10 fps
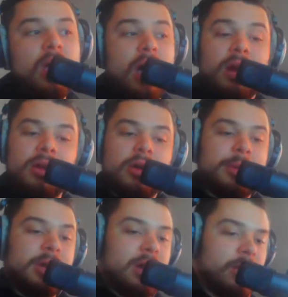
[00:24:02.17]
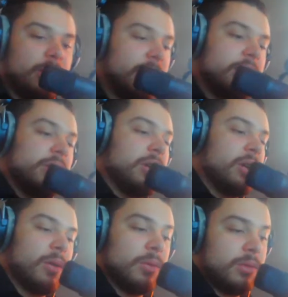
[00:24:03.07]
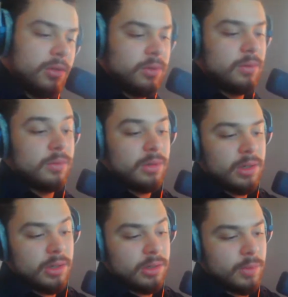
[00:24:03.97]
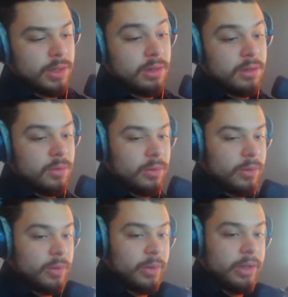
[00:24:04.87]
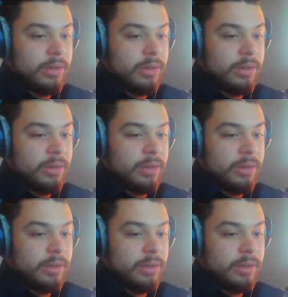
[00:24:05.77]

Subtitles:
I don't know, man. I would like to go to Sweden or Norway